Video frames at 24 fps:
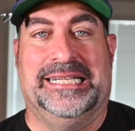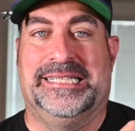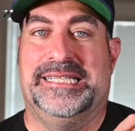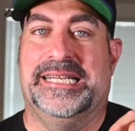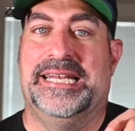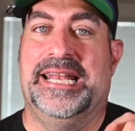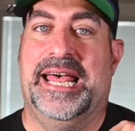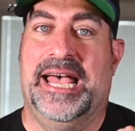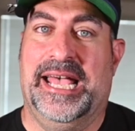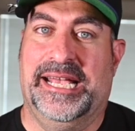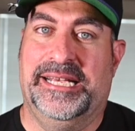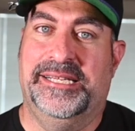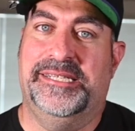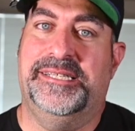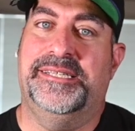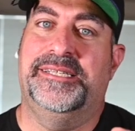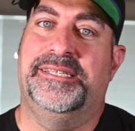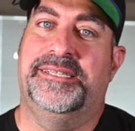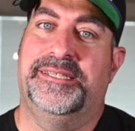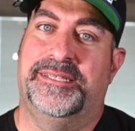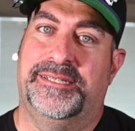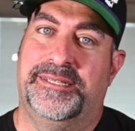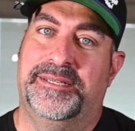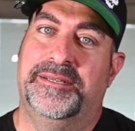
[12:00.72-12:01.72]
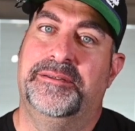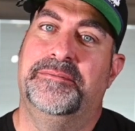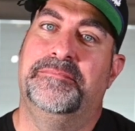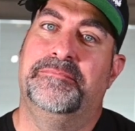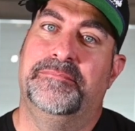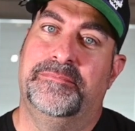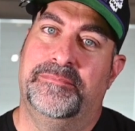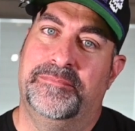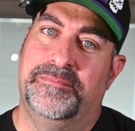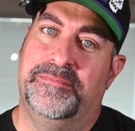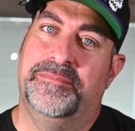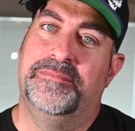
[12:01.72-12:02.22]
It's a nice,
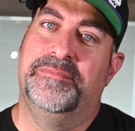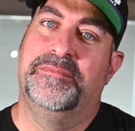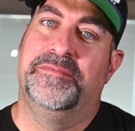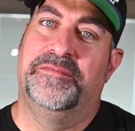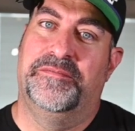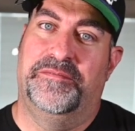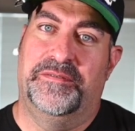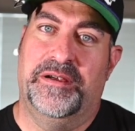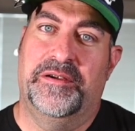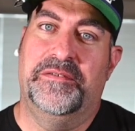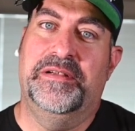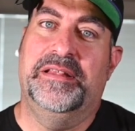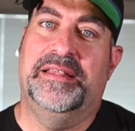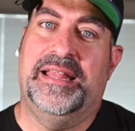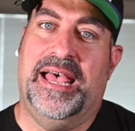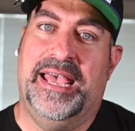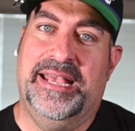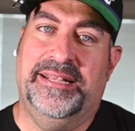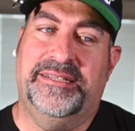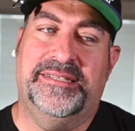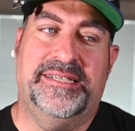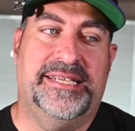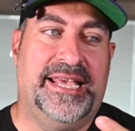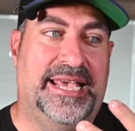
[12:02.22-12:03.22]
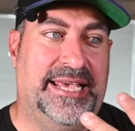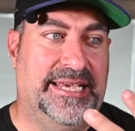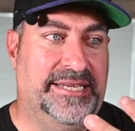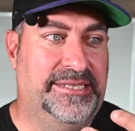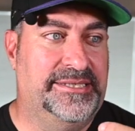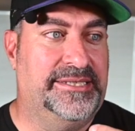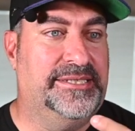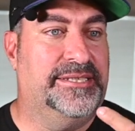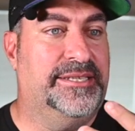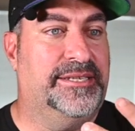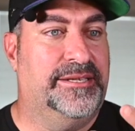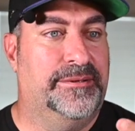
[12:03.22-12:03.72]
very light
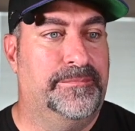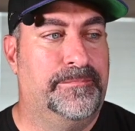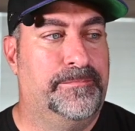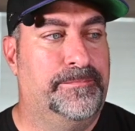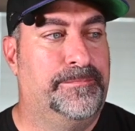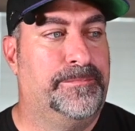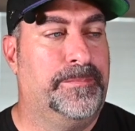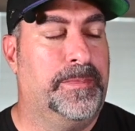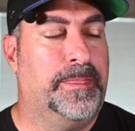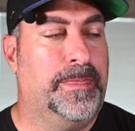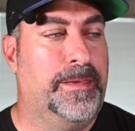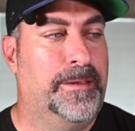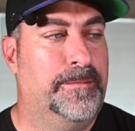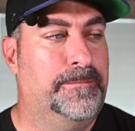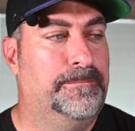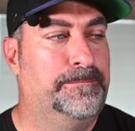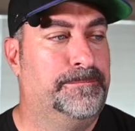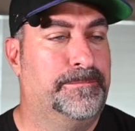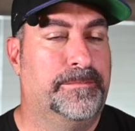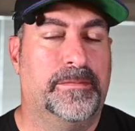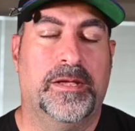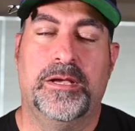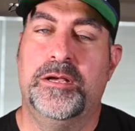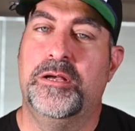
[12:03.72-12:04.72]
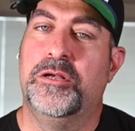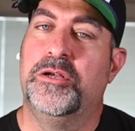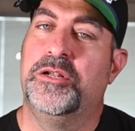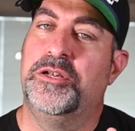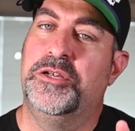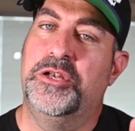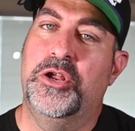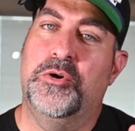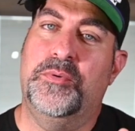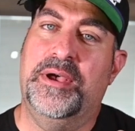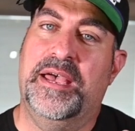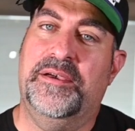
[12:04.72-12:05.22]
taste.
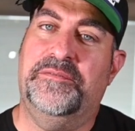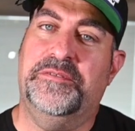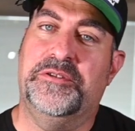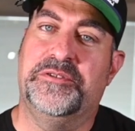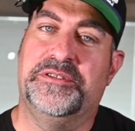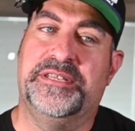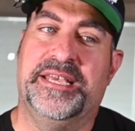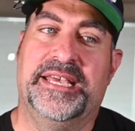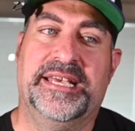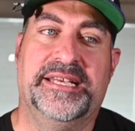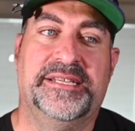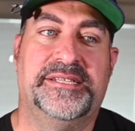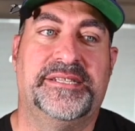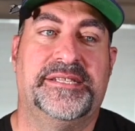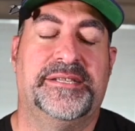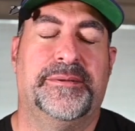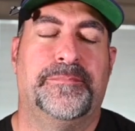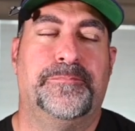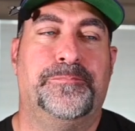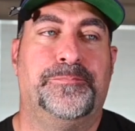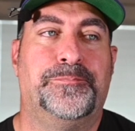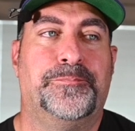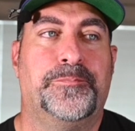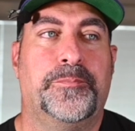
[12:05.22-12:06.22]
No aftertaste.